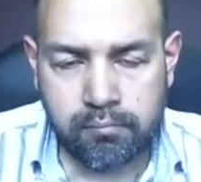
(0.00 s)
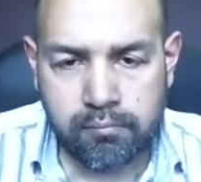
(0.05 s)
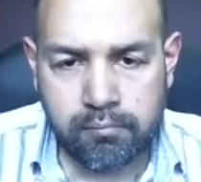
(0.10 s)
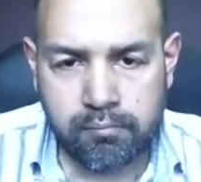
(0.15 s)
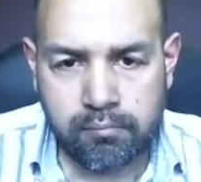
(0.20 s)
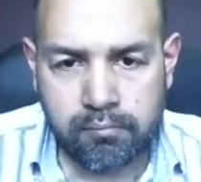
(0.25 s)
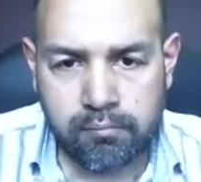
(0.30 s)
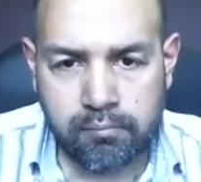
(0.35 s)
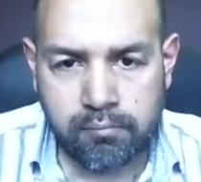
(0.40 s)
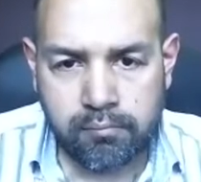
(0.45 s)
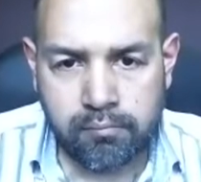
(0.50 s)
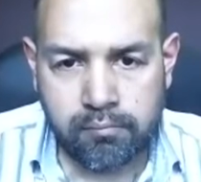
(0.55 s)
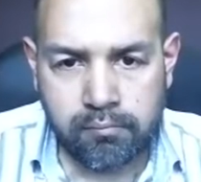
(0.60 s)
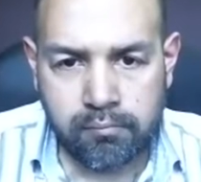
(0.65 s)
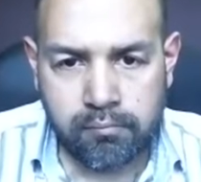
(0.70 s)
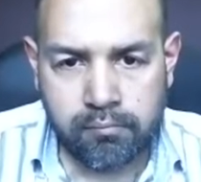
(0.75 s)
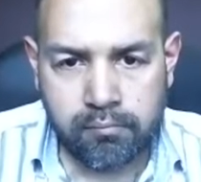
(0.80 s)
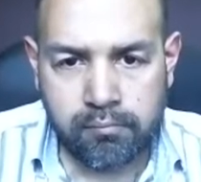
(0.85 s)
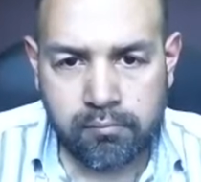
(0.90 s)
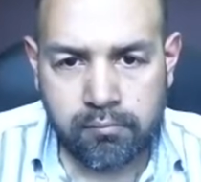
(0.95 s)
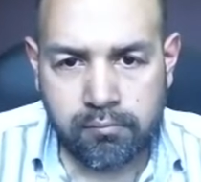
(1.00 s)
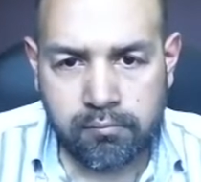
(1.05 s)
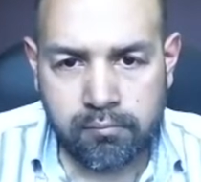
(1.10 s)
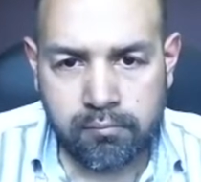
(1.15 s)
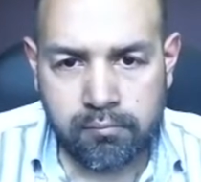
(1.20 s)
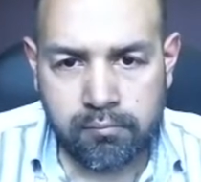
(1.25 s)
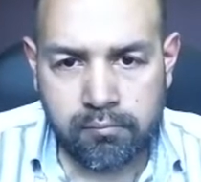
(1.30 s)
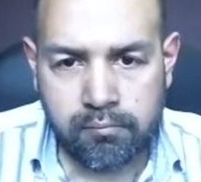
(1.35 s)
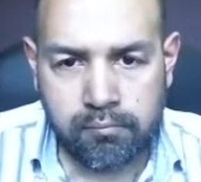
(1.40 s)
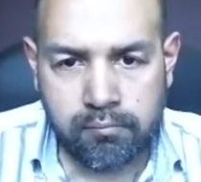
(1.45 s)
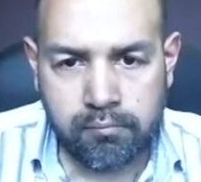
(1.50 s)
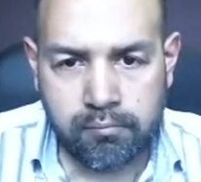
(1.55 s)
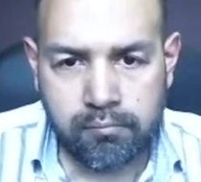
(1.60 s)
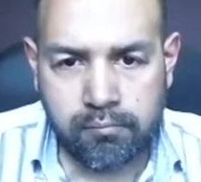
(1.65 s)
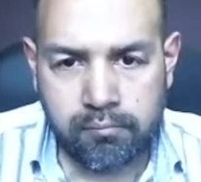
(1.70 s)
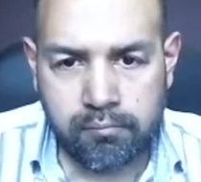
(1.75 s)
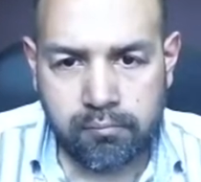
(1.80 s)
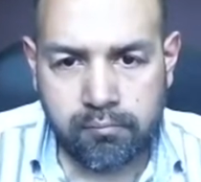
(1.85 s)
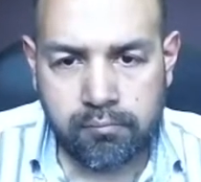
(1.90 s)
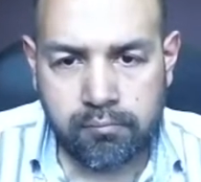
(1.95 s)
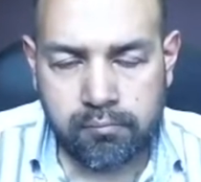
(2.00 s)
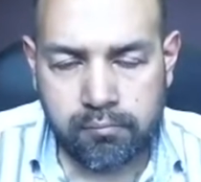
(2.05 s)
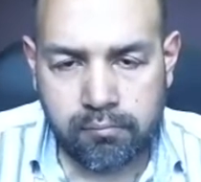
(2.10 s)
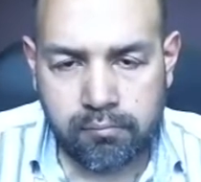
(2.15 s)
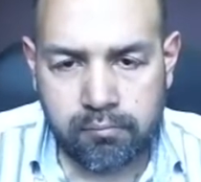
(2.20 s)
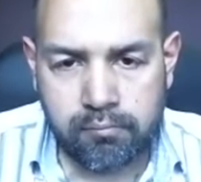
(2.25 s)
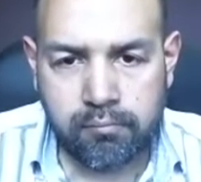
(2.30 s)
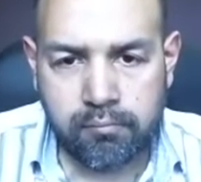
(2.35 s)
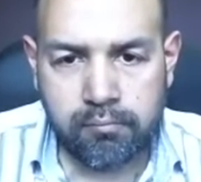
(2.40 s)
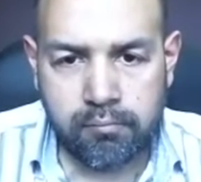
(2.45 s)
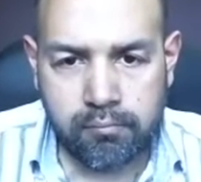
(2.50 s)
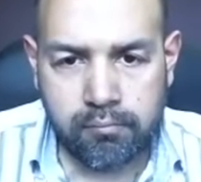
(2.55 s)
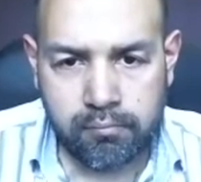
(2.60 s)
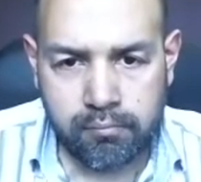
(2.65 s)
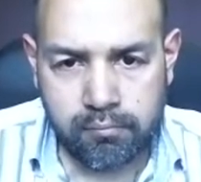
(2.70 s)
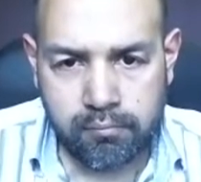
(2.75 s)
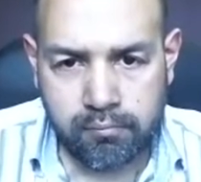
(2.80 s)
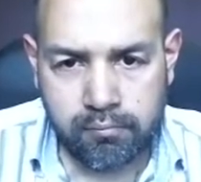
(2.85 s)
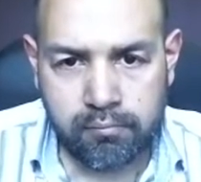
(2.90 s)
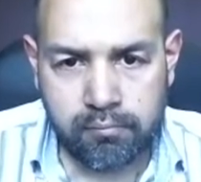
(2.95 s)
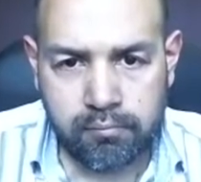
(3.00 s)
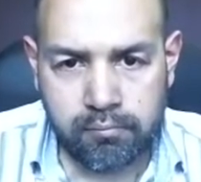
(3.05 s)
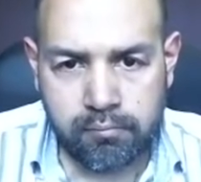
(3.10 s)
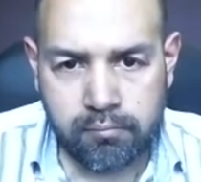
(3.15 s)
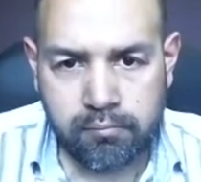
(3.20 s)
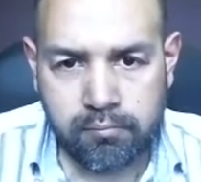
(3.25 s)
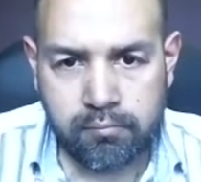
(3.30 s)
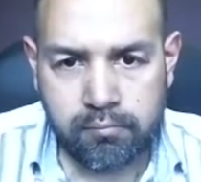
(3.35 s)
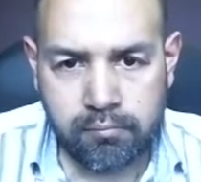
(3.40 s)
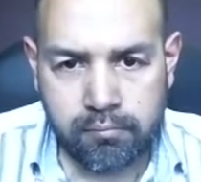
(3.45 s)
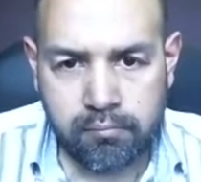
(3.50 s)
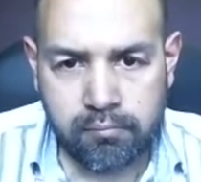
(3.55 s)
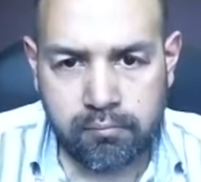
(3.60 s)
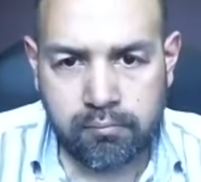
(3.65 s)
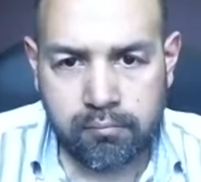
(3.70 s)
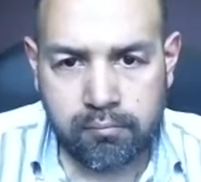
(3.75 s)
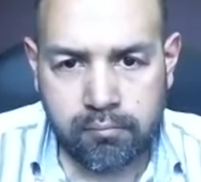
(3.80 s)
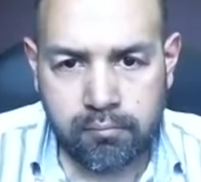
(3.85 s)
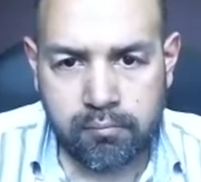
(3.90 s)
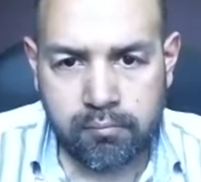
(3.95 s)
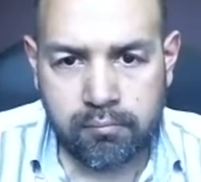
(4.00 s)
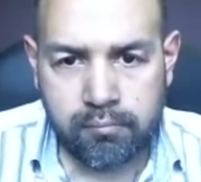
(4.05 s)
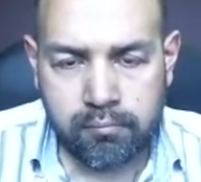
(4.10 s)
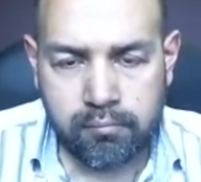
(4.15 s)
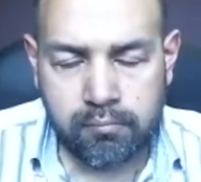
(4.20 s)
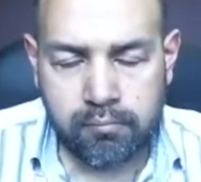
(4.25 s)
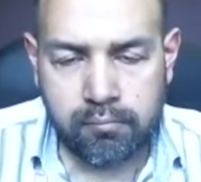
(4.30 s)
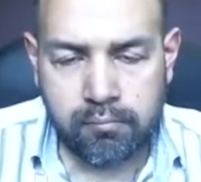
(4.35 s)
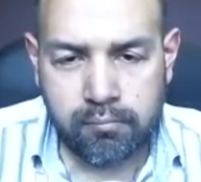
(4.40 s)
The person shown says nothing.